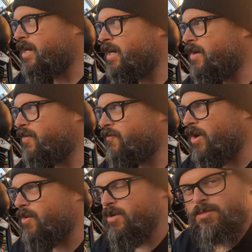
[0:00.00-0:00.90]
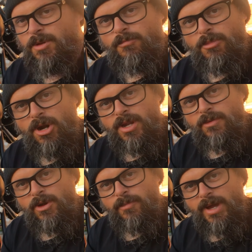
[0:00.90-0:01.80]
The front one's been
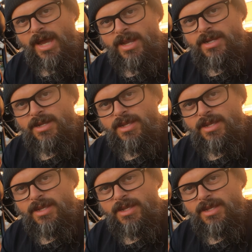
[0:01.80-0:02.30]
burning real bad,